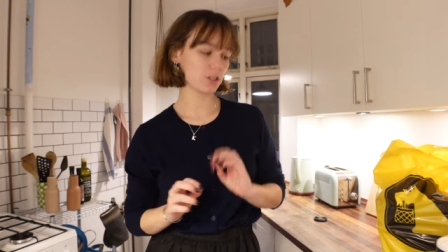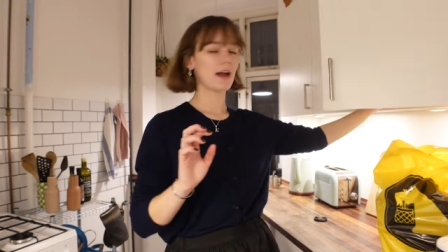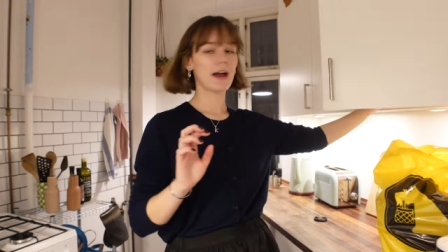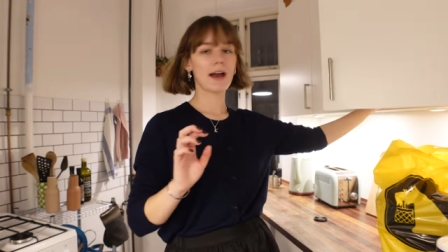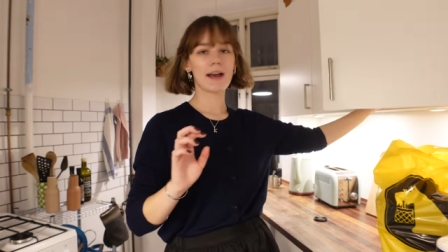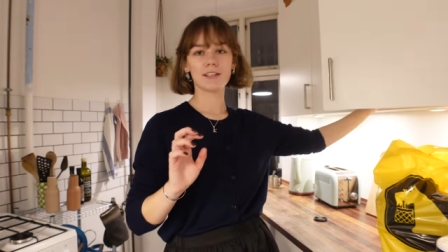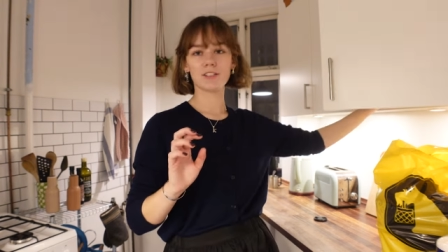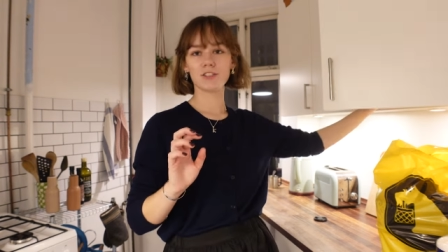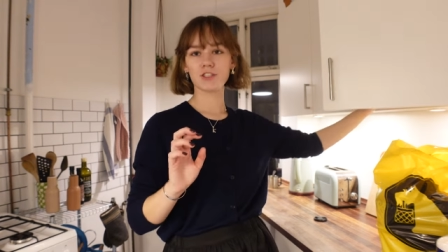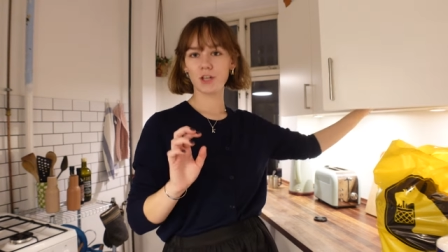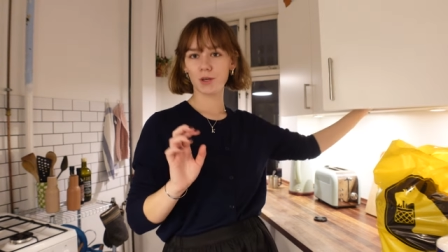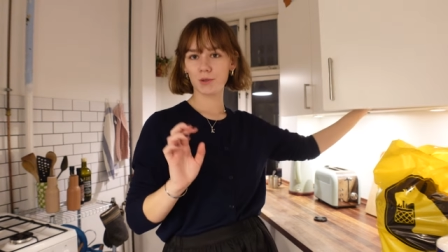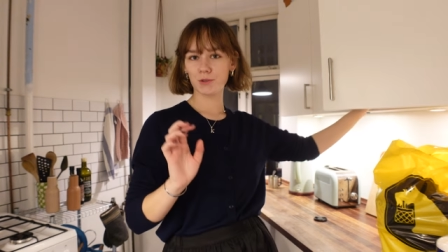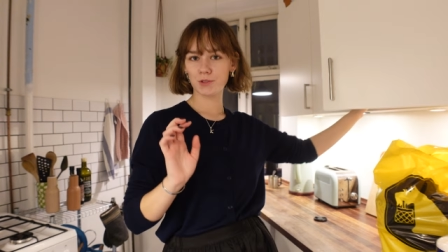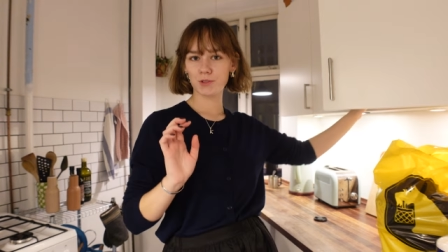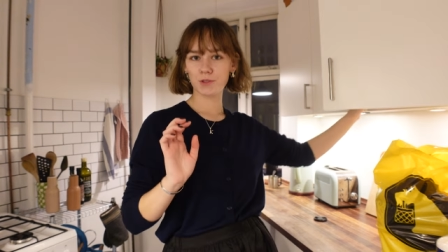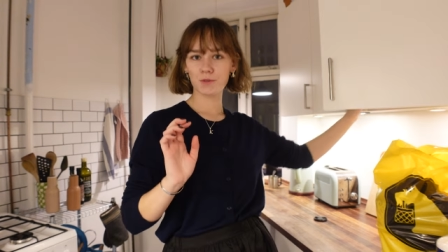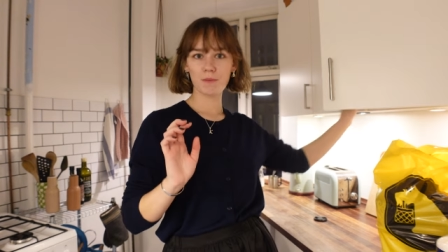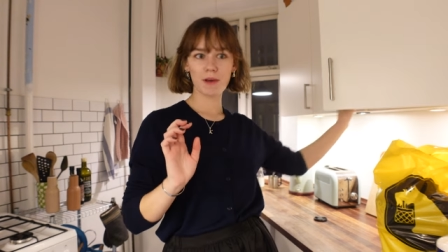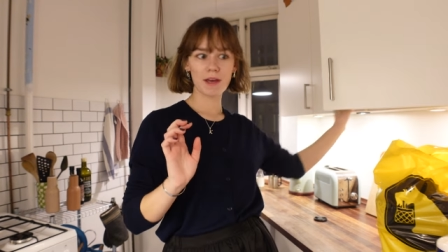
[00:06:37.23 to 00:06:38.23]
I chose
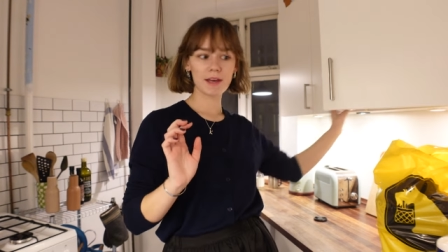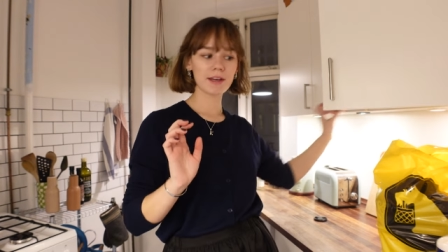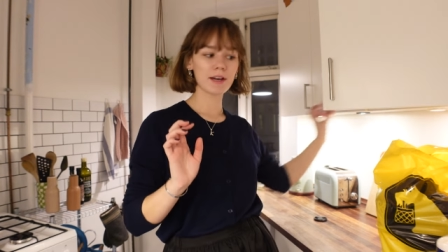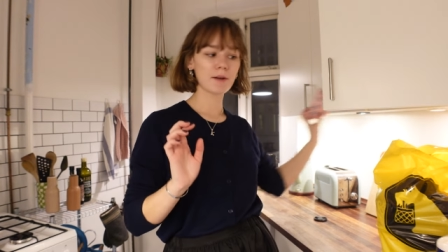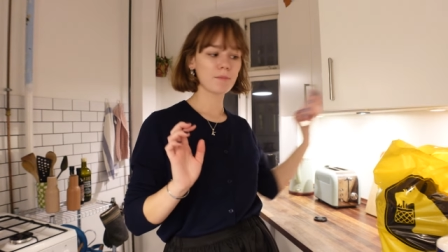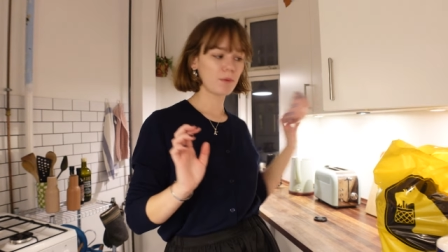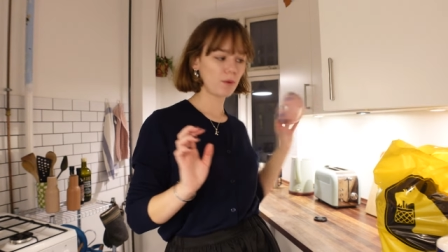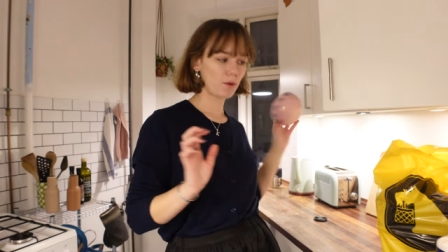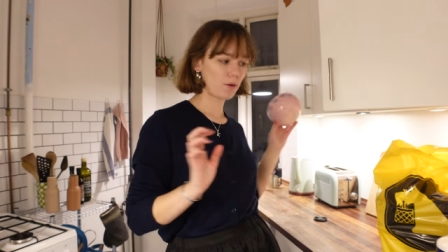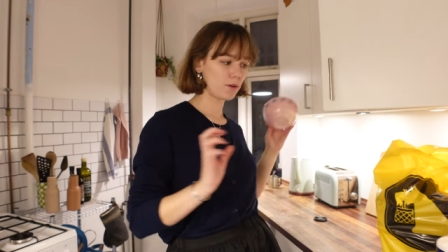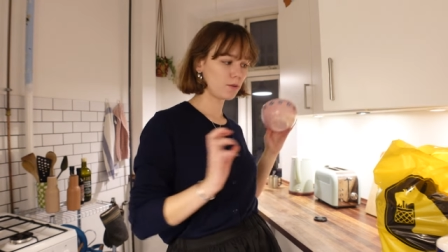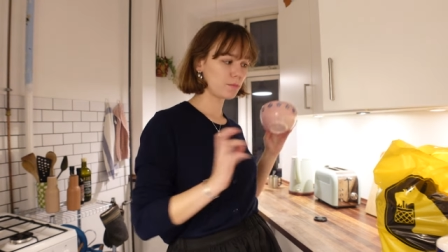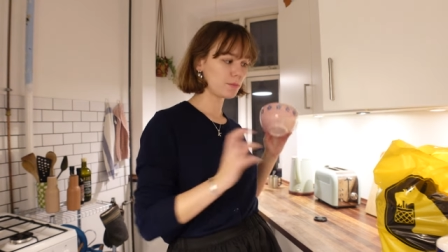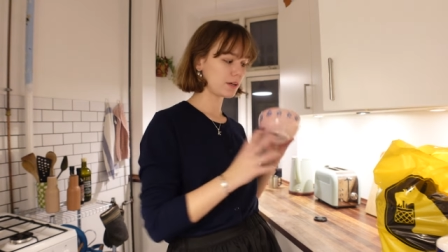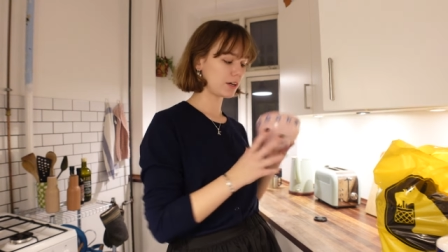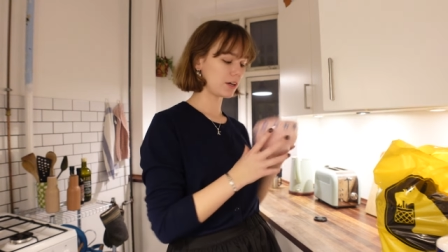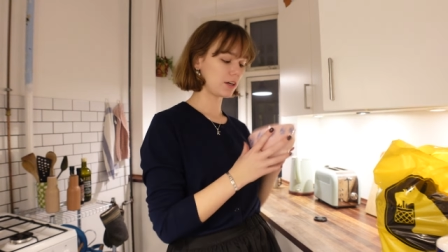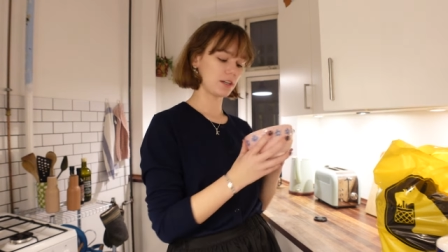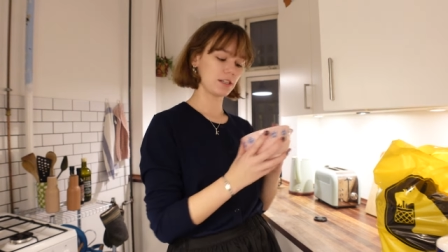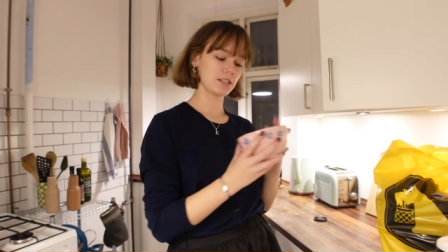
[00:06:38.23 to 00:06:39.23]
to make a ball
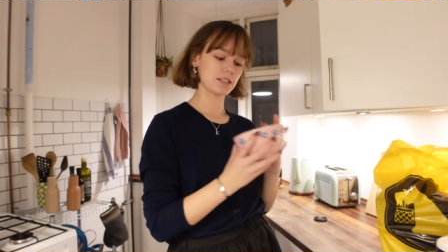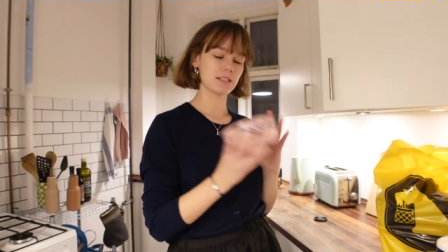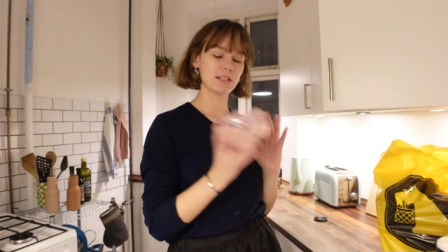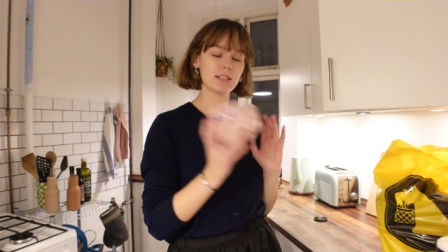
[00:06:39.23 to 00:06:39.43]
because